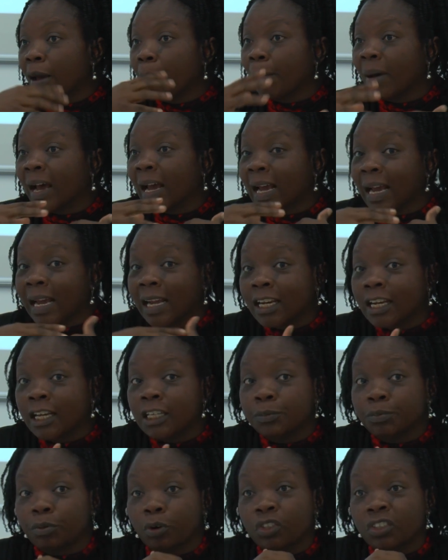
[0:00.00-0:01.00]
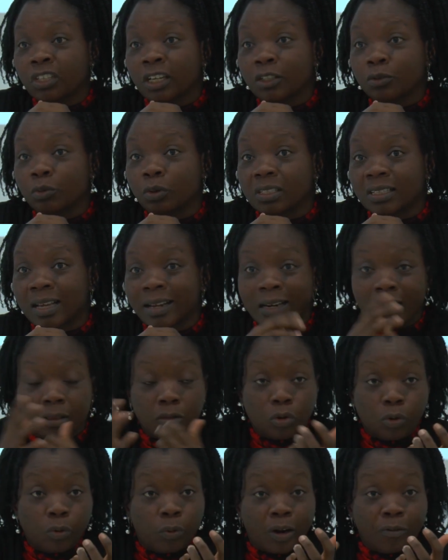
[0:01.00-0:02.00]
My earliest project was an
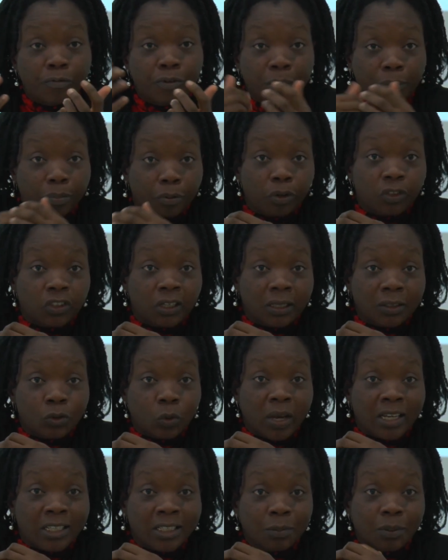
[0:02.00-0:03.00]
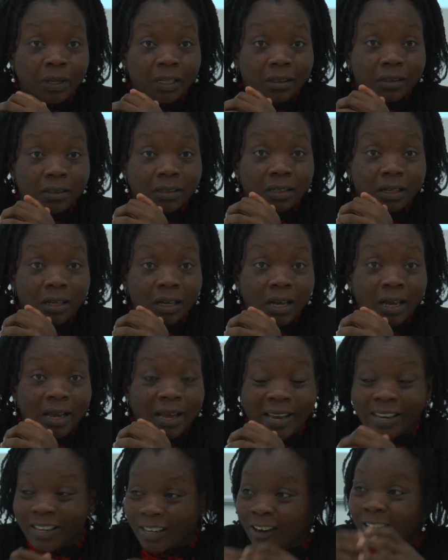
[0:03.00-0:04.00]
ethnographic project, so I spent
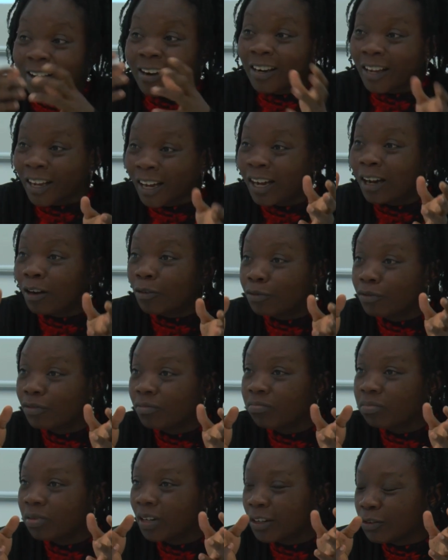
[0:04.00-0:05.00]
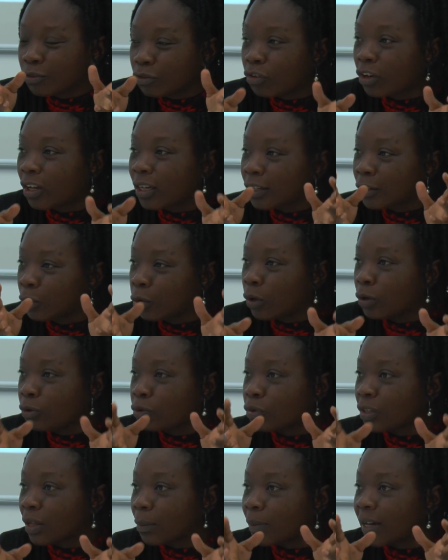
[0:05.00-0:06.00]
a year and a half literally going
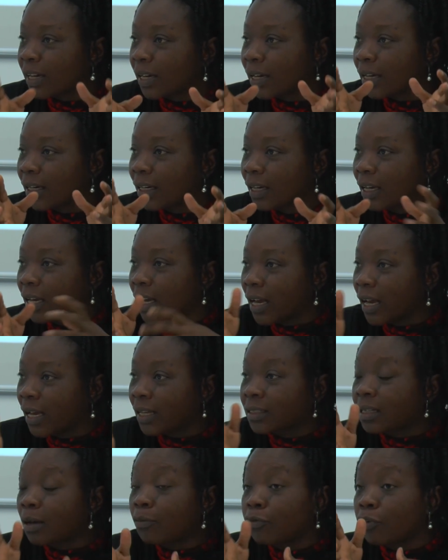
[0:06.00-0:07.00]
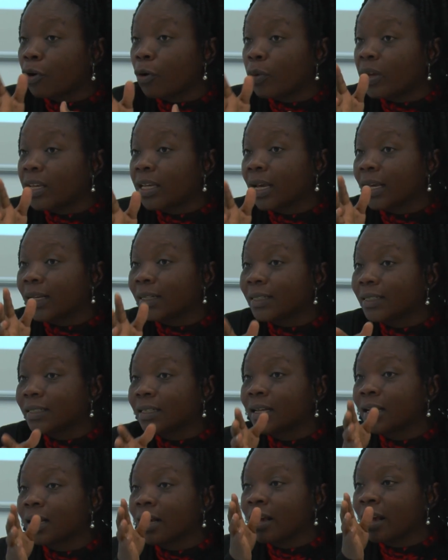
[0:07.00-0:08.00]
to the market, except for
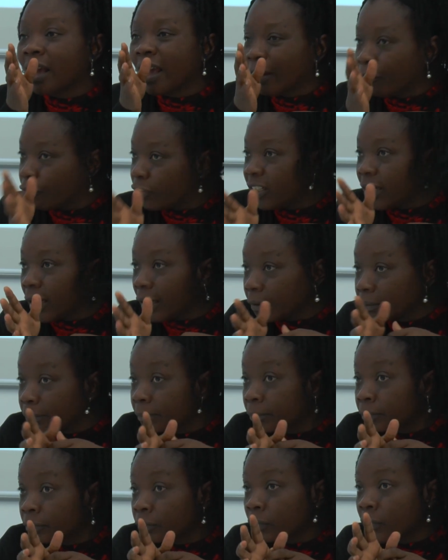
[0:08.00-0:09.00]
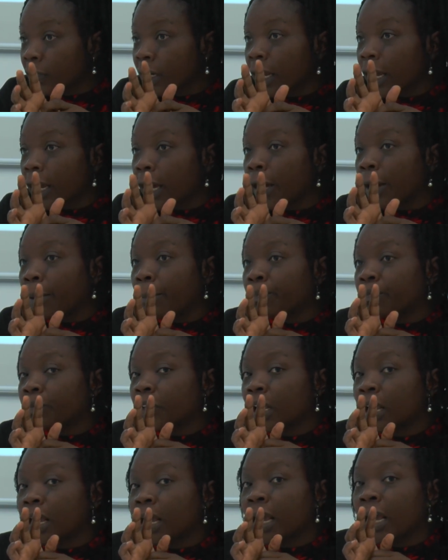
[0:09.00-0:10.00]
weekends, every day. And
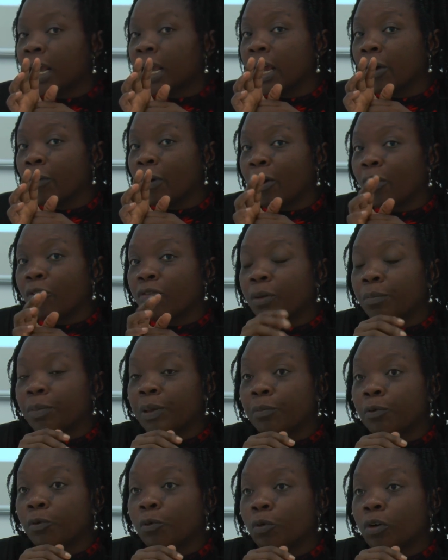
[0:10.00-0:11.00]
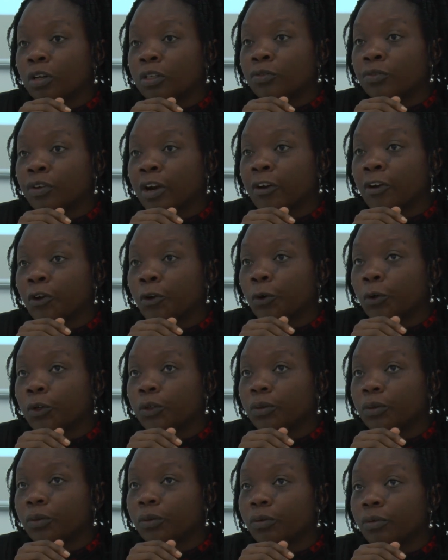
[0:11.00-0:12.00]
one of the people who was very
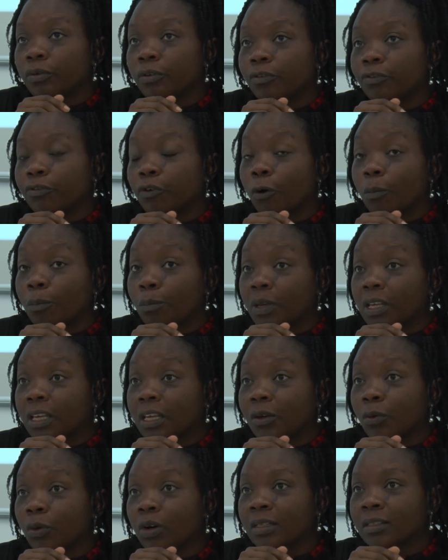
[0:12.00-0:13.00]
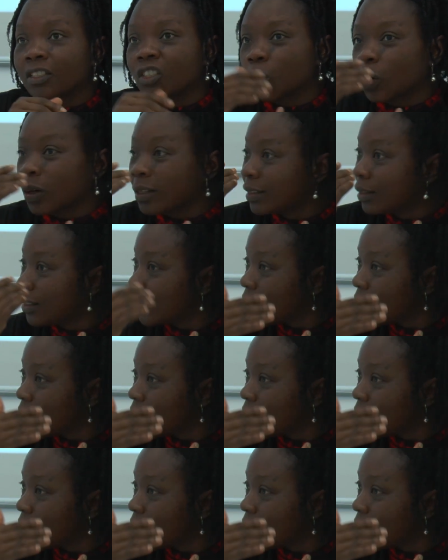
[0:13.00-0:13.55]
good for me she was